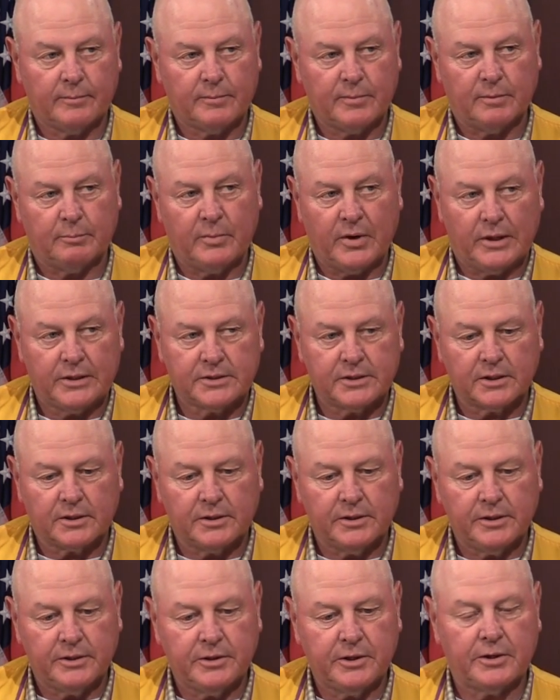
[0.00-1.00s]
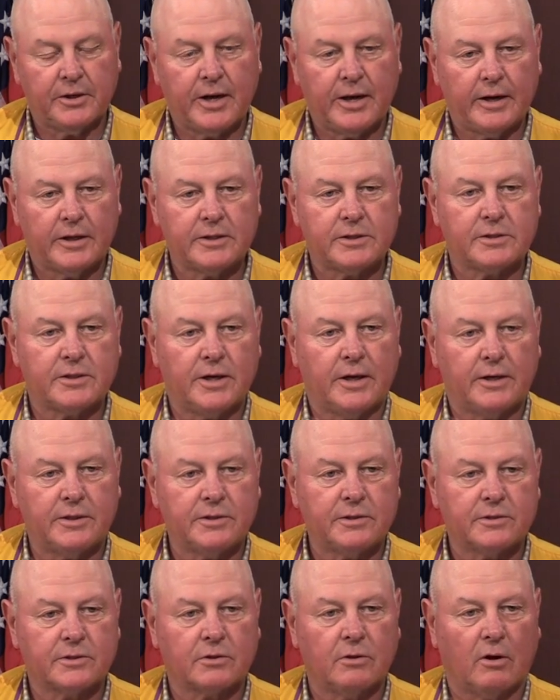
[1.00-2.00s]
But basically in the United
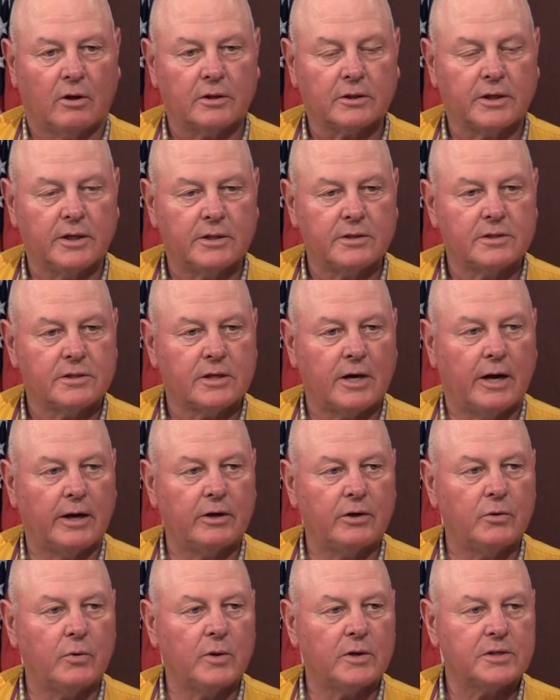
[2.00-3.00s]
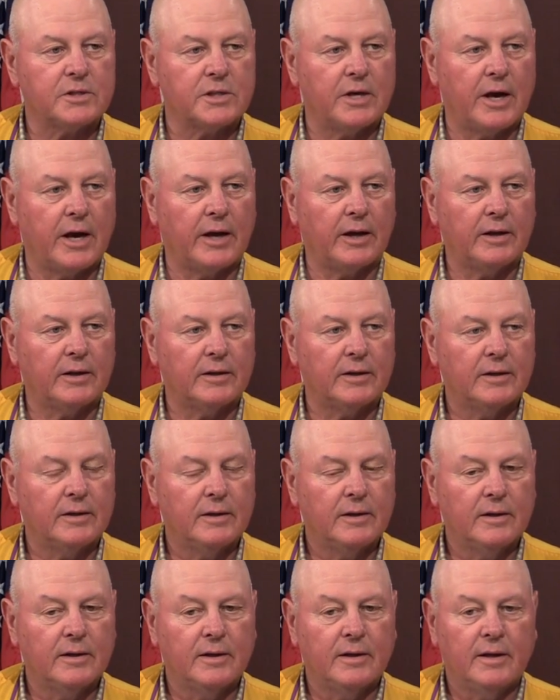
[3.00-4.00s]
States, it's called KidSight USA.
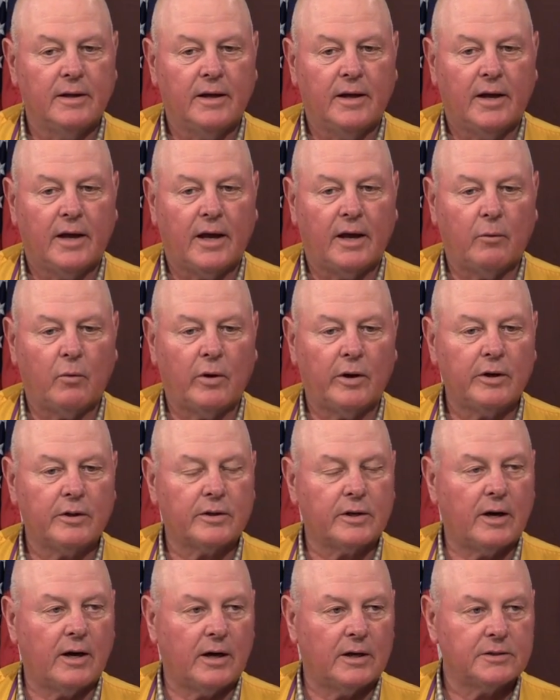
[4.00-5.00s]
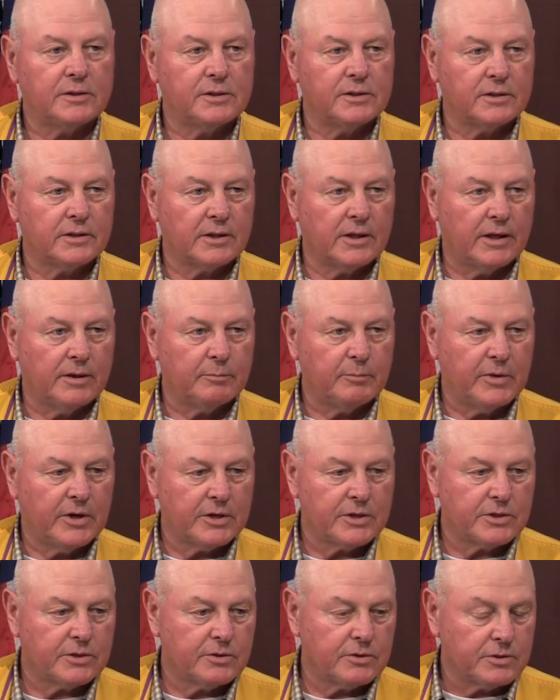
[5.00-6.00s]
And what it does is it
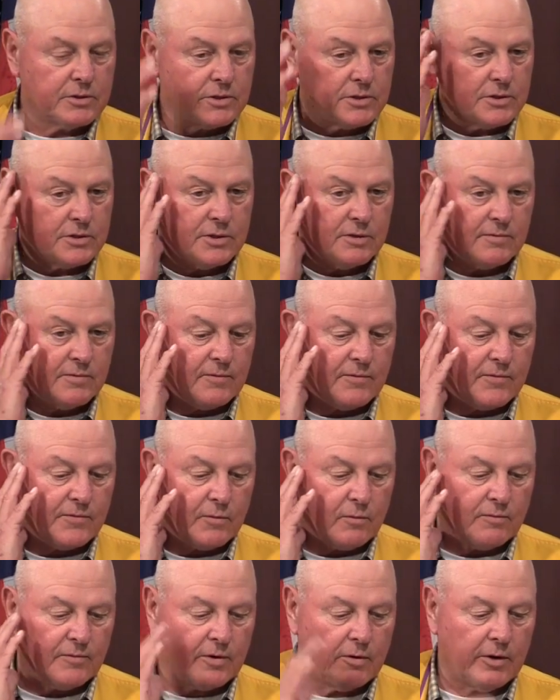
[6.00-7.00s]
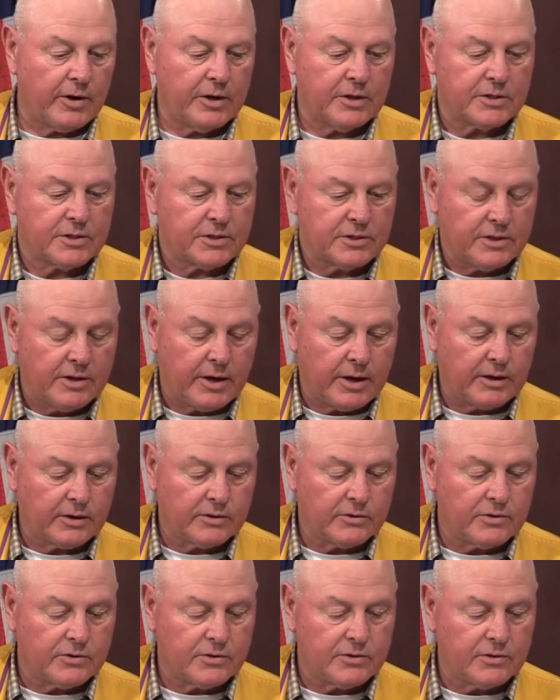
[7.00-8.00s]
measures for various
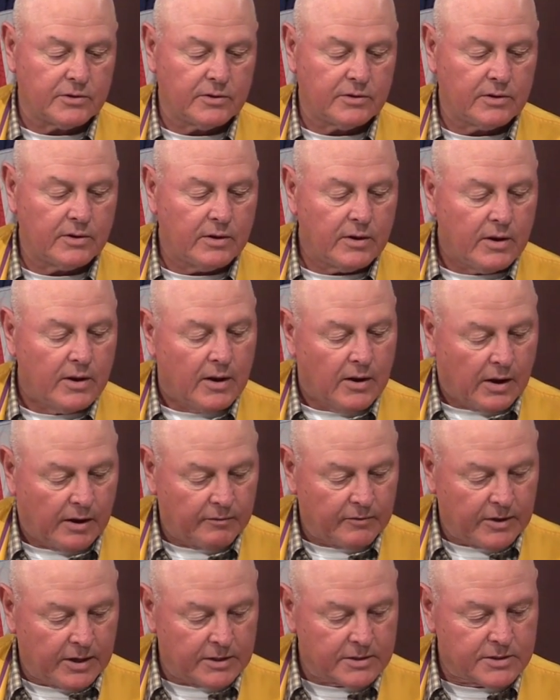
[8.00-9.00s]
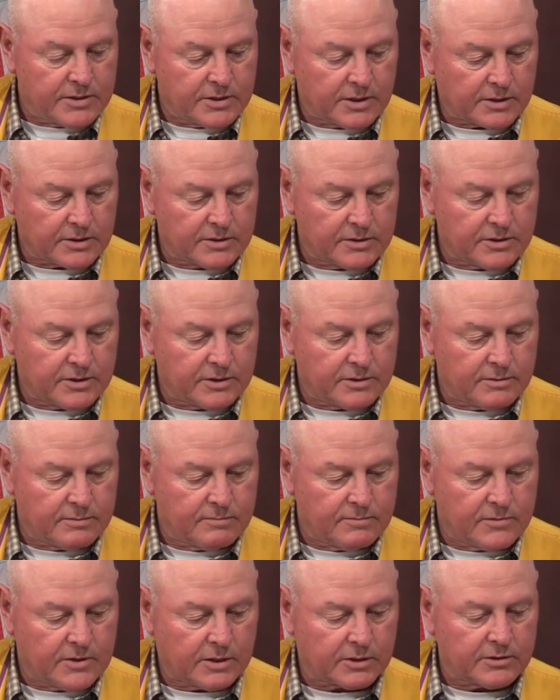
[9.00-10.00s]
things. I've got six
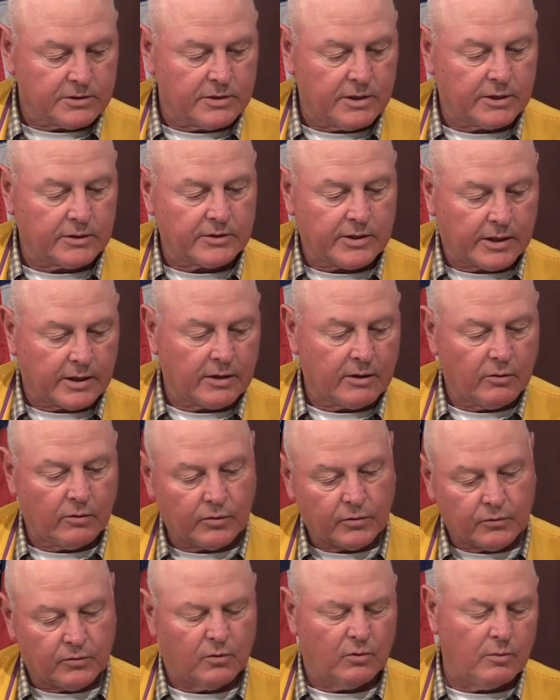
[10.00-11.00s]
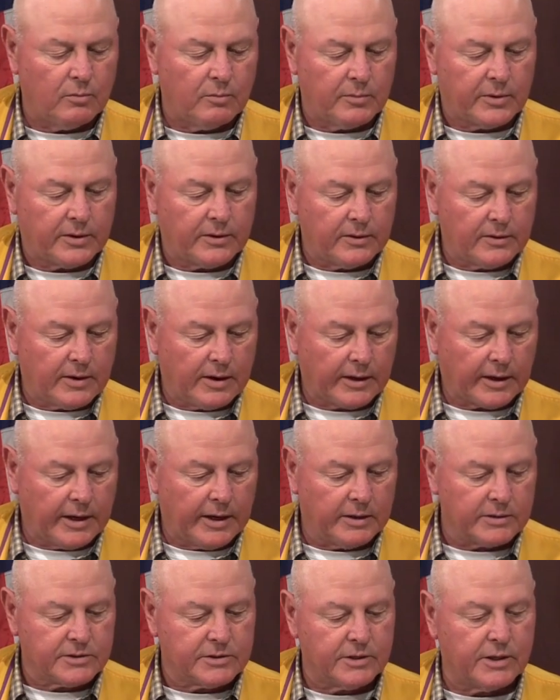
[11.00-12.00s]
things. I can go through them, but I
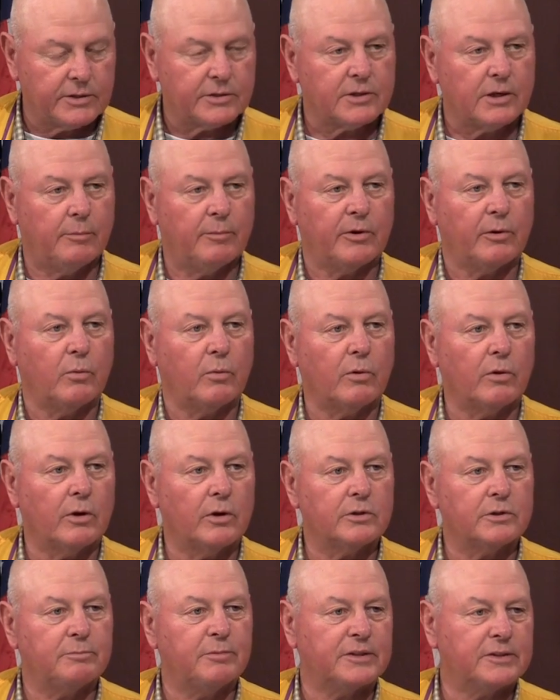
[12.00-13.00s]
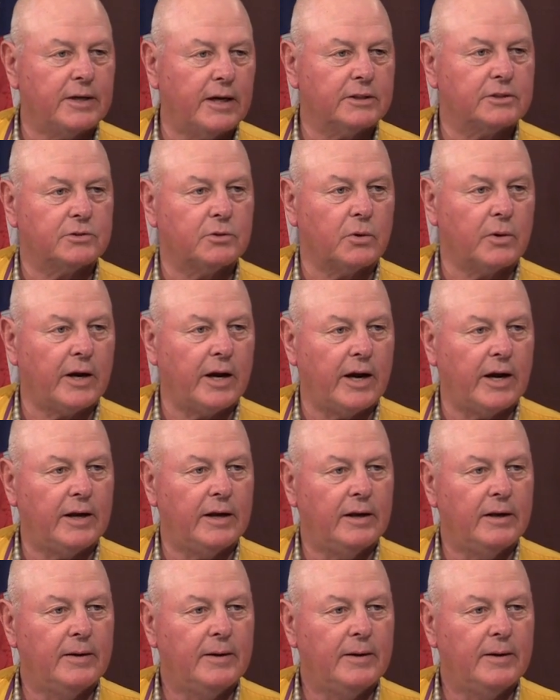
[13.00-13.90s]
can't say some of the words, but that's okay.